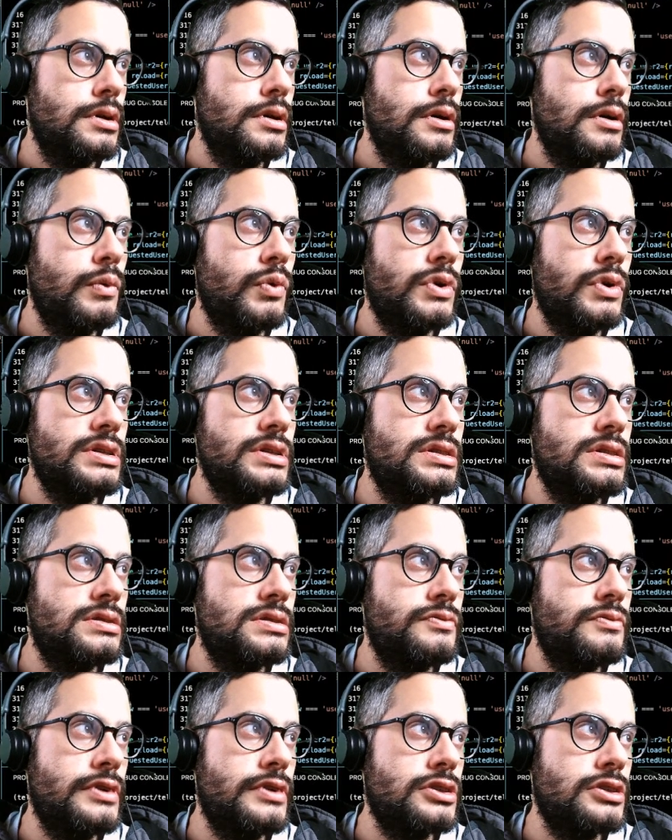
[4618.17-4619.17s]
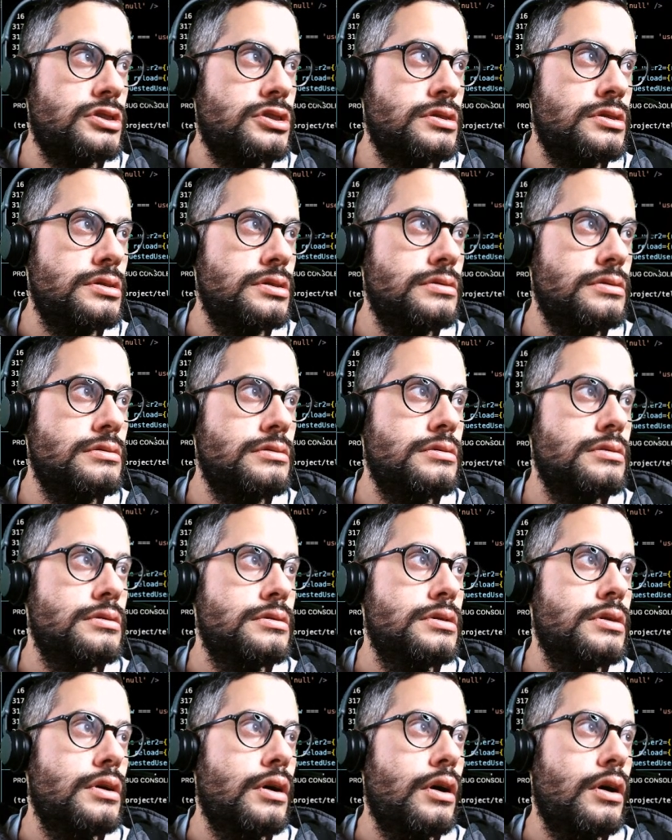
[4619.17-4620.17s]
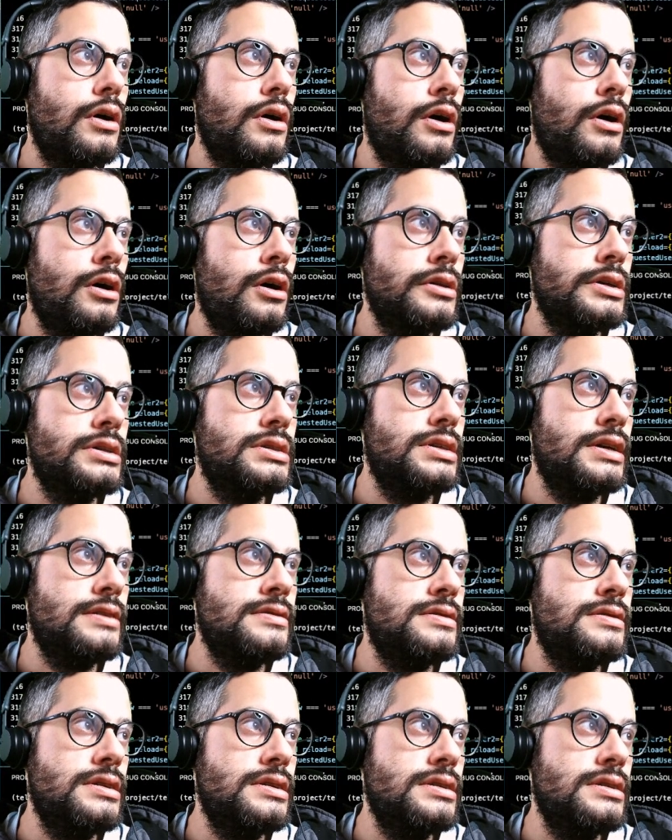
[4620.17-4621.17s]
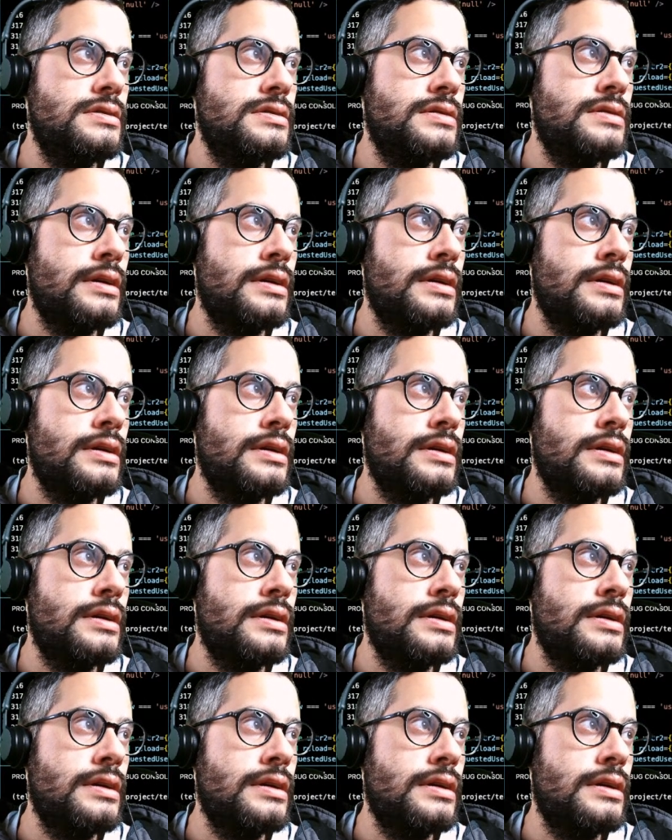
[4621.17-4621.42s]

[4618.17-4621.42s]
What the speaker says: What does this function do? All it does is that